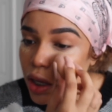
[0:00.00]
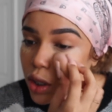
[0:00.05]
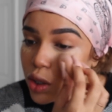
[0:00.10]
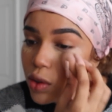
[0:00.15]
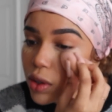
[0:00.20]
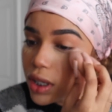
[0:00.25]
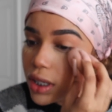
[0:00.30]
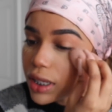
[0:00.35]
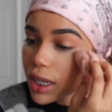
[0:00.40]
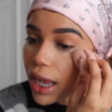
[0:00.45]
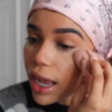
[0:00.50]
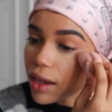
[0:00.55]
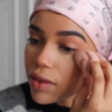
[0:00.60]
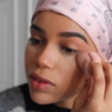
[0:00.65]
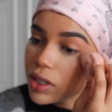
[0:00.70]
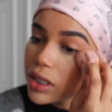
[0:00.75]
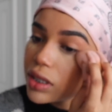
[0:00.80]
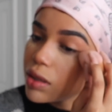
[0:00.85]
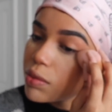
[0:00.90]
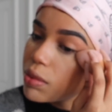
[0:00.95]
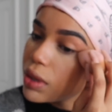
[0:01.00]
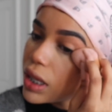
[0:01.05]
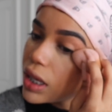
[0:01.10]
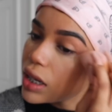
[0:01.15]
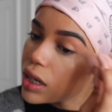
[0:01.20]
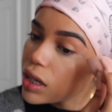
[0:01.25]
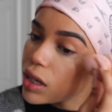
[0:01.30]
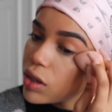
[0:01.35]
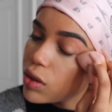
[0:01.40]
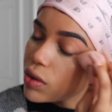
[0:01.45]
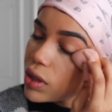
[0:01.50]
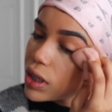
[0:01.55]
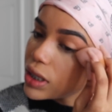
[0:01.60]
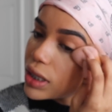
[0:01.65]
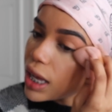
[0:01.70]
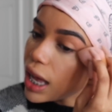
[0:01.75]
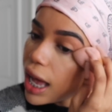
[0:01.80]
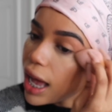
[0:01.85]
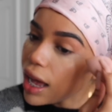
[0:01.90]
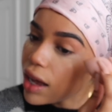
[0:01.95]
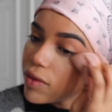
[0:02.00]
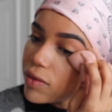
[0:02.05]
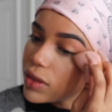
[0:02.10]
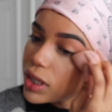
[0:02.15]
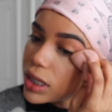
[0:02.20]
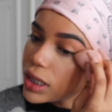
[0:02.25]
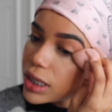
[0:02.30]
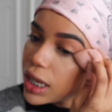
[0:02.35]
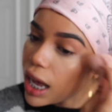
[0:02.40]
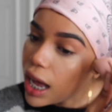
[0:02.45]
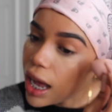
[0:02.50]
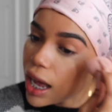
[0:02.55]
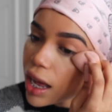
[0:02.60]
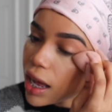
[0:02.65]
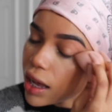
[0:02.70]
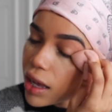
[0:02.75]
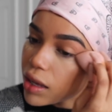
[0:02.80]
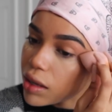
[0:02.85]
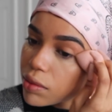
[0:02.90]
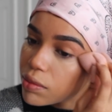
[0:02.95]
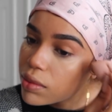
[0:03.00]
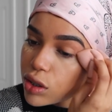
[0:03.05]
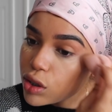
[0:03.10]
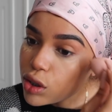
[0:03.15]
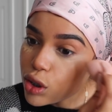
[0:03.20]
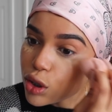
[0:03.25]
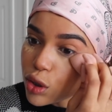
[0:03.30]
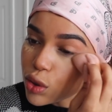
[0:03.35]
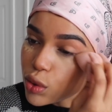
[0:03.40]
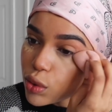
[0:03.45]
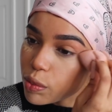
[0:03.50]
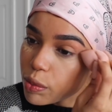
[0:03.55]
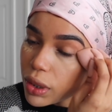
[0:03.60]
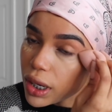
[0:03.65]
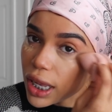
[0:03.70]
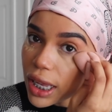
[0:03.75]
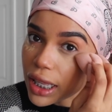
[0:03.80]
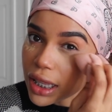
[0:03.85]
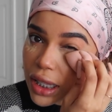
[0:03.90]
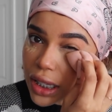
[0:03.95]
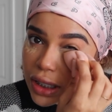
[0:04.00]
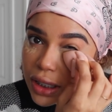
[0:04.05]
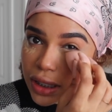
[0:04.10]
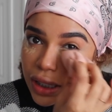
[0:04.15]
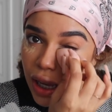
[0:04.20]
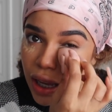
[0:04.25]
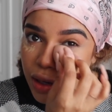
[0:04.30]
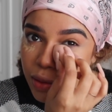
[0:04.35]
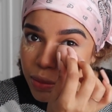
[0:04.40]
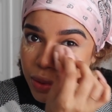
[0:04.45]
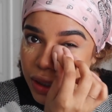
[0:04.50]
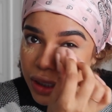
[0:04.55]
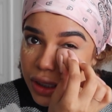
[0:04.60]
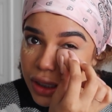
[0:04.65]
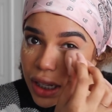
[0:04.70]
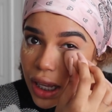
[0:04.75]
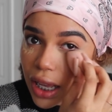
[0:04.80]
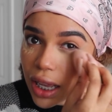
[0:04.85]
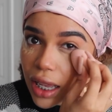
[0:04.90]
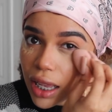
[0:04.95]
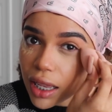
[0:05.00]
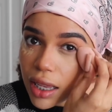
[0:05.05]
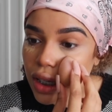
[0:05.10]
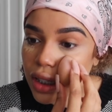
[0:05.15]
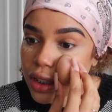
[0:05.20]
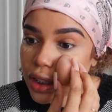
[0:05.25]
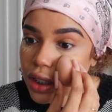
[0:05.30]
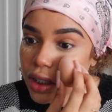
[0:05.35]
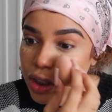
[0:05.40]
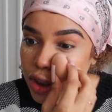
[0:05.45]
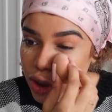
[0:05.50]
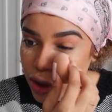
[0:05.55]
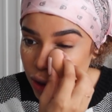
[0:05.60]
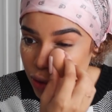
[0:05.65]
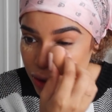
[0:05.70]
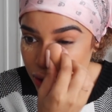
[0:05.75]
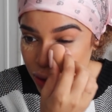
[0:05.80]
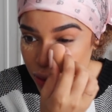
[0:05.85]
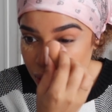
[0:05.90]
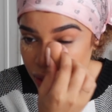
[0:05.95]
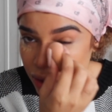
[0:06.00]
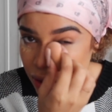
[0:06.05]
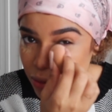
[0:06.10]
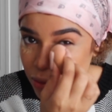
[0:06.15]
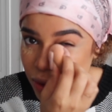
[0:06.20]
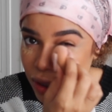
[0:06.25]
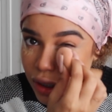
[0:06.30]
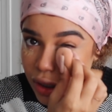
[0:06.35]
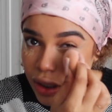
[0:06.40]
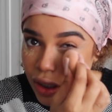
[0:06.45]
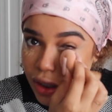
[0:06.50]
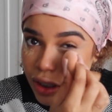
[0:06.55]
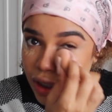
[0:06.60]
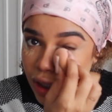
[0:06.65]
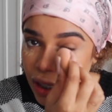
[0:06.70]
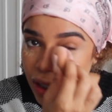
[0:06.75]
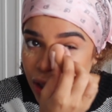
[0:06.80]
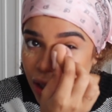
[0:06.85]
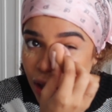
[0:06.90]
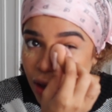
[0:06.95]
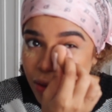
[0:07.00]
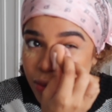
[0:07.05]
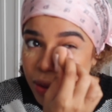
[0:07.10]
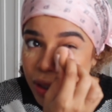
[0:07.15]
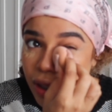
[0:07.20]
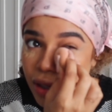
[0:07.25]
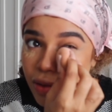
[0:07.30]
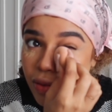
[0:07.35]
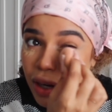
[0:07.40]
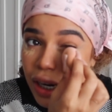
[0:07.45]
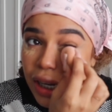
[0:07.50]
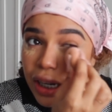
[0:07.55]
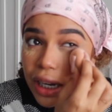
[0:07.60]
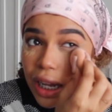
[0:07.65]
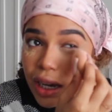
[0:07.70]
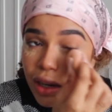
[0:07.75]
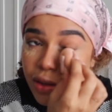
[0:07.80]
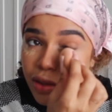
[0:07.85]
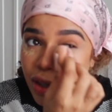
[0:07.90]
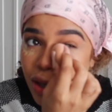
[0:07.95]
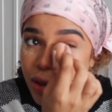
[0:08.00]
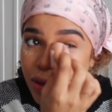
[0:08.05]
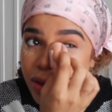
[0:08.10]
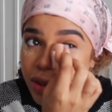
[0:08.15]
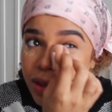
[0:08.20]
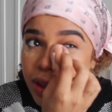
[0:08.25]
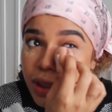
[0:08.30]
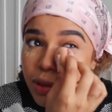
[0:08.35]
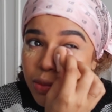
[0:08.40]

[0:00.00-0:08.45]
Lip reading: you need to have discipline, and you need to have the time to put at least 10% into doing some research. Get a notebook, write down notes,